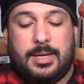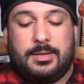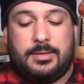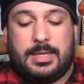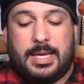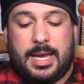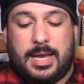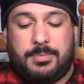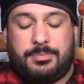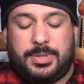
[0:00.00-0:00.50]

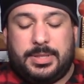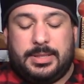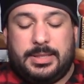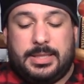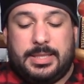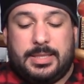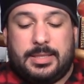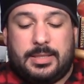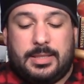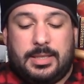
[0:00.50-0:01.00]
Dan
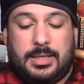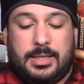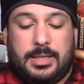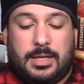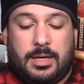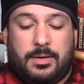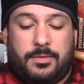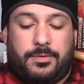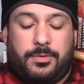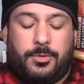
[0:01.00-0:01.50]
Pelizzi,
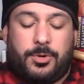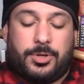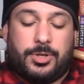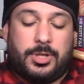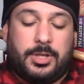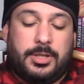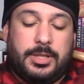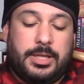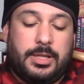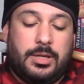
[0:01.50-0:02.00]

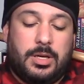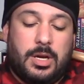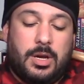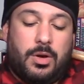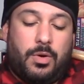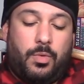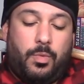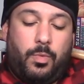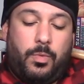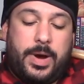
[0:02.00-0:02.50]
unfortunately,
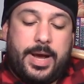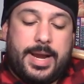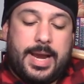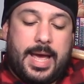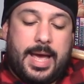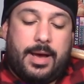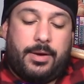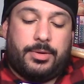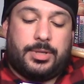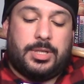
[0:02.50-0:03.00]
went
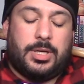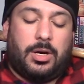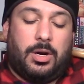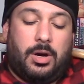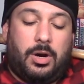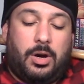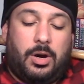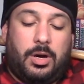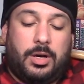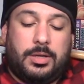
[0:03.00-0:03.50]
out
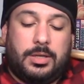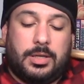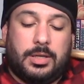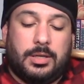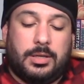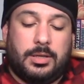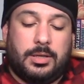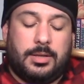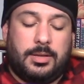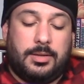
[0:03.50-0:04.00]
on
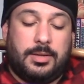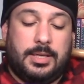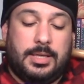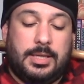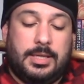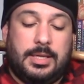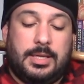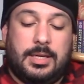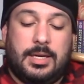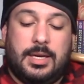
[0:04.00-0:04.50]

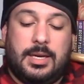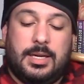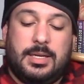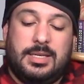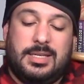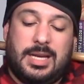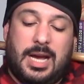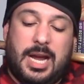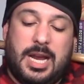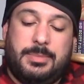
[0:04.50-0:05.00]
the
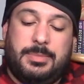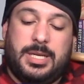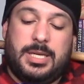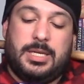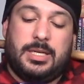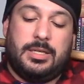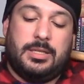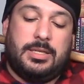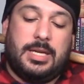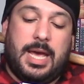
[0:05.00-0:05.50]

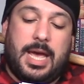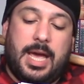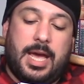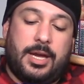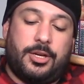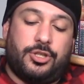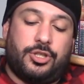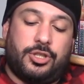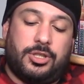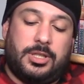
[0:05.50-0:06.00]
diamond
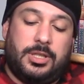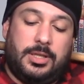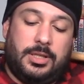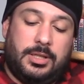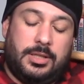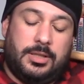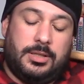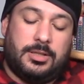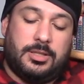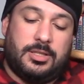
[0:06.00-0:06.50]
dash.
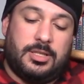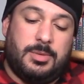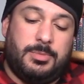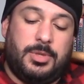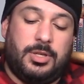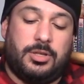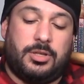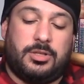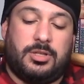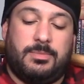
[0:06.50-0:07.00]
He,
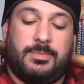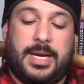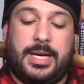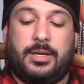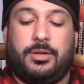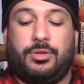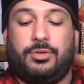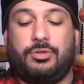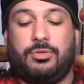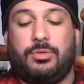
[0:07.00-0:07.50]
similar to
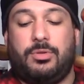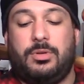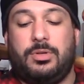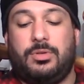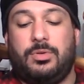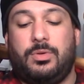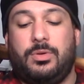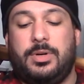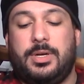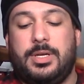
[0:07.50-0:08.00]
Michael
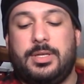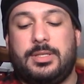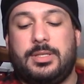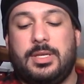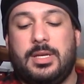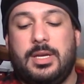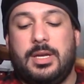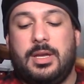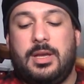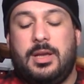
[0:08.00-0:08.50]
Torres,
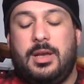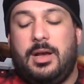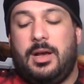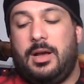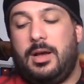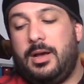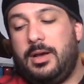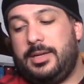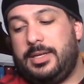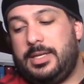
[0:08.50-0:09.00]

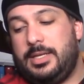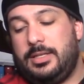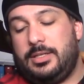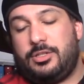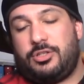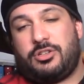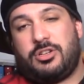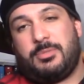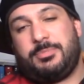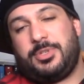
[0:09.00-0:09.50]
he
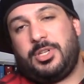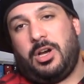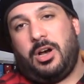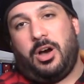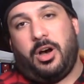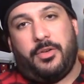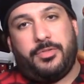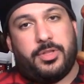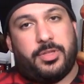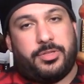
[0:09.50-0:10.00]
tripped
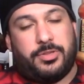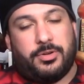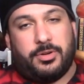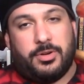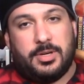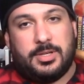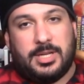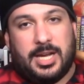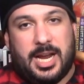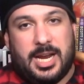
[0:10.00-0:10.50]
on the
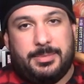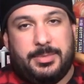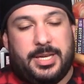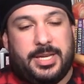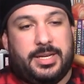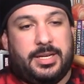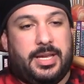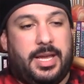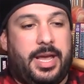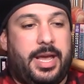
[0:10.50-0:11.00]
3rd
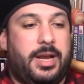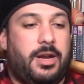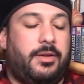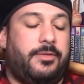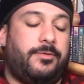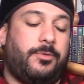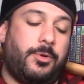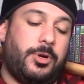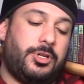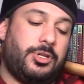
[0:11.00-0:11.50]
diamond, and
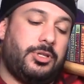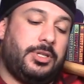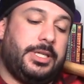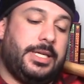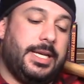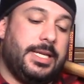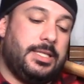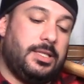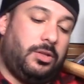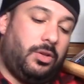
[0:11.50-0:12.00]
unfortunately
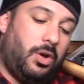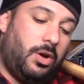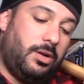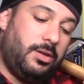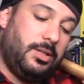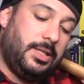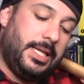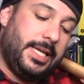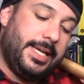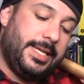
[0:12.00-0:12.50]
his
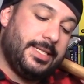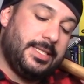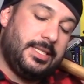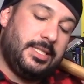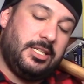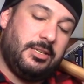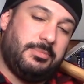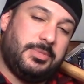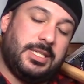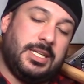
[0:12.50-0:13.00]
long legs
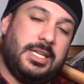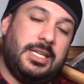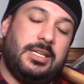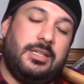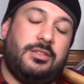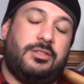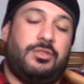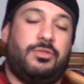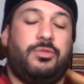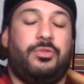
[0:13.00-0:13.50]
dipped
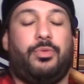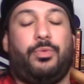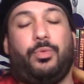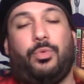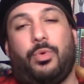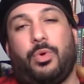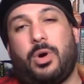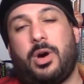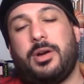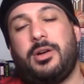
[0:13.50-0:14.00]
into the
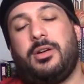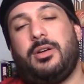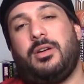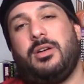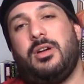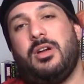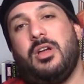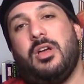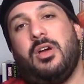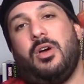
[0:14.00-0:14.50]
water
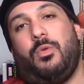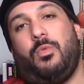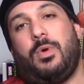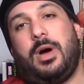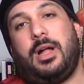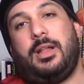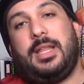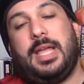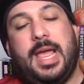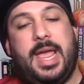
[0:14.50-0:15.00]

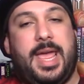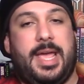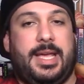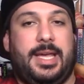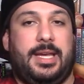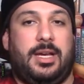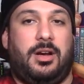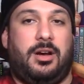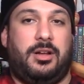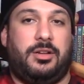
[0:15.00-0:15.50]
while
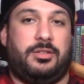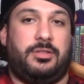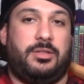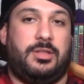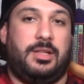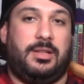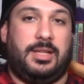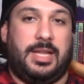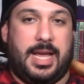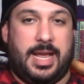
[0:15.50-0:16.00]
hanging on to
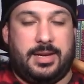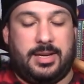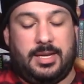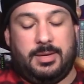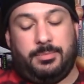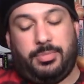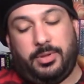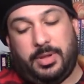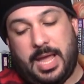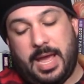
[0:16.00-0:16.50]
the
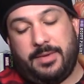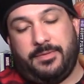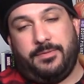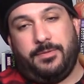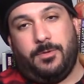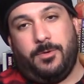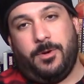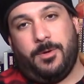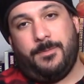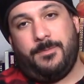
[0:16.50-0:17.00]
landing
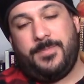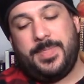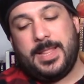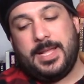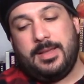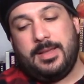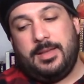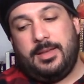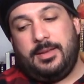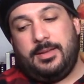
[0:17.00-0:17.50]
platform.
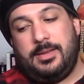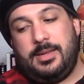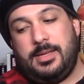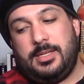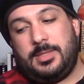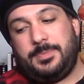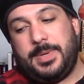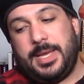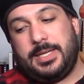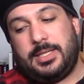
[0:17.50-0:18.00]
He
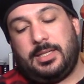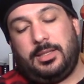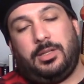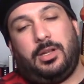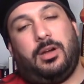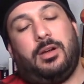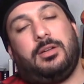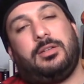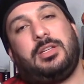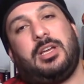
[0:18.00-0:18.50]
spent a
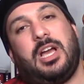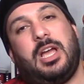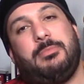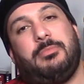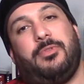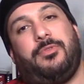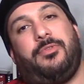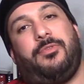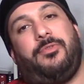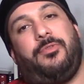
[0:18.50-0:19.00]
long time
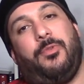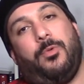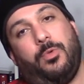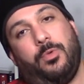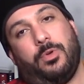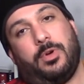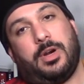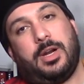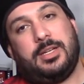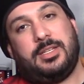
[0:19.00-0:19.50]

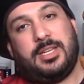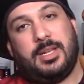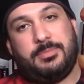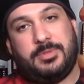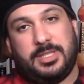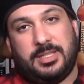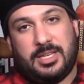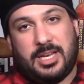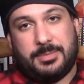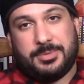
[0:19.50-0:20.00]
before
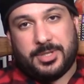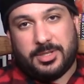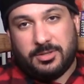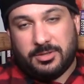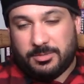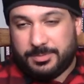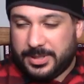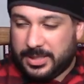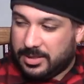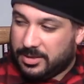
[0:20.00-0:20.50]
attempting the
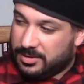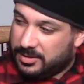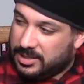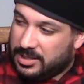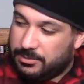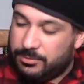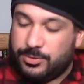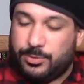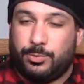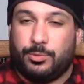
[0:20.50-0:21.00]
obstacle because
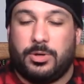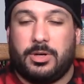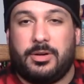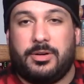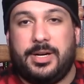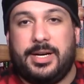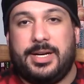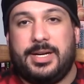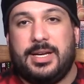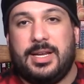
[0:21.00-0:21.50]
he was
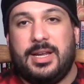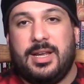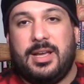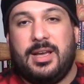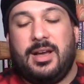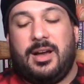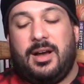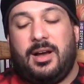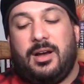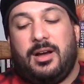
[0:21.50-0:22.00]
worried
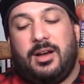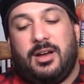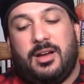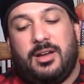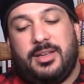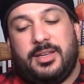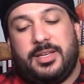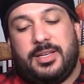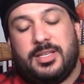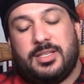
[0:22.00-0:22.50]

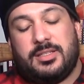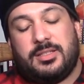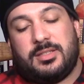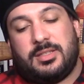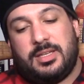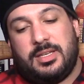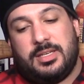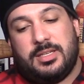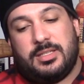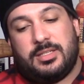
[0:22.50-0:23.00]

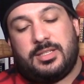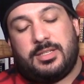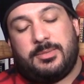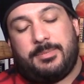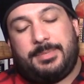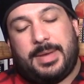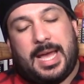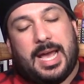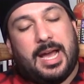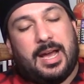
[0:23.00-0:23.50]
his
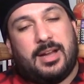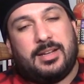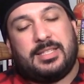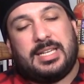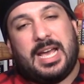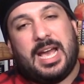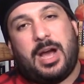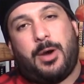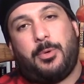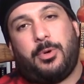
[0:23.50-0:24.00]

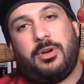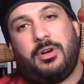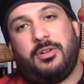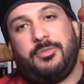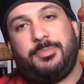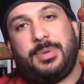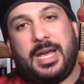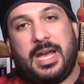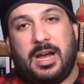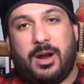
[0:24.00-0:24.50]
tower
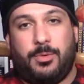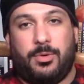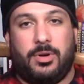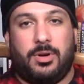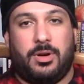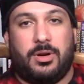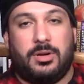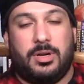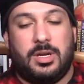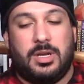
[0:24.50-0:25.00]
of
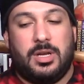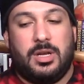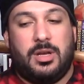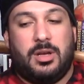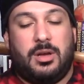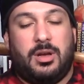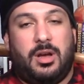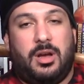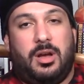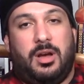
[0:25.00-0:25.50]
power
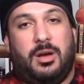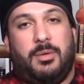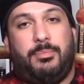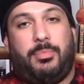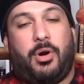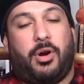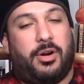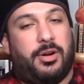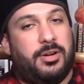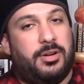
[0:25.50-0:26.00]

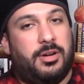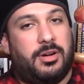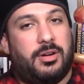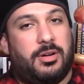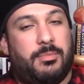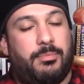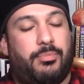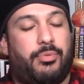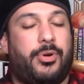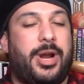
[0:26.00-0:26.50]

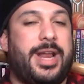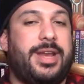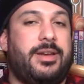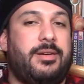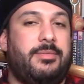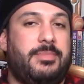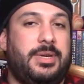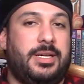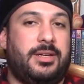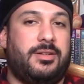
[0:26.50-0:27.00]
partner,
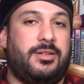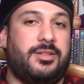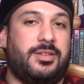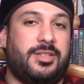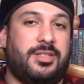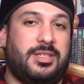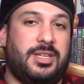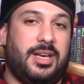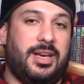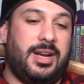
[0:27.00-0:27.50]
Brandon Mears,
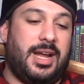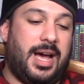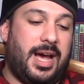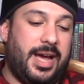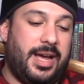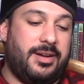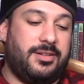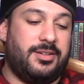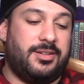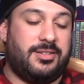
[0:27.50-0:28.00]
said,
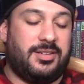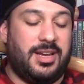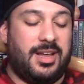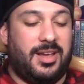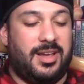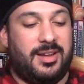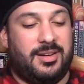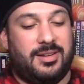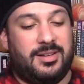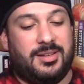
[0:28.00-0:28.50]
"I
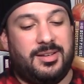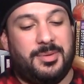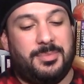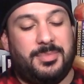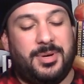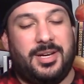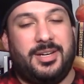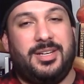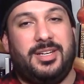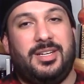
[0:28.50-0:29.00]
understand,
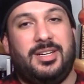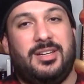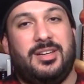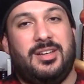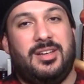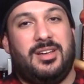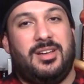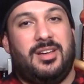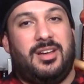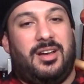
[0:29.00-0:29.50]
buddy,"
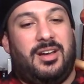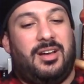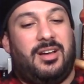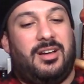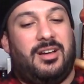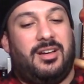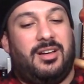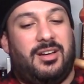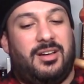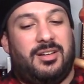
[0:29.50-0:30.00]

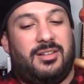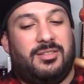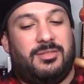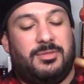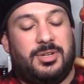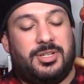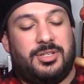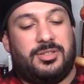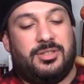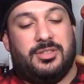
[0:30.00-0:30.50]

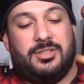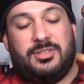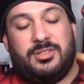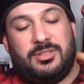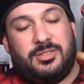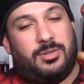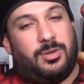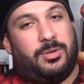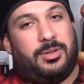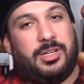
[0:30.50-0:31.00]
which is
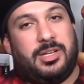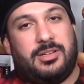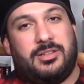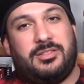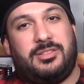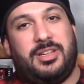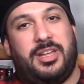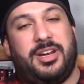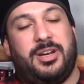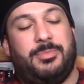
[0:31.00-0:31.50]
totally
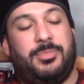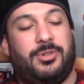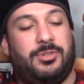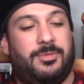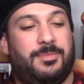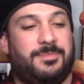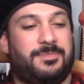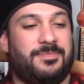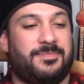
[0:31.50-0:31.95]
understandable.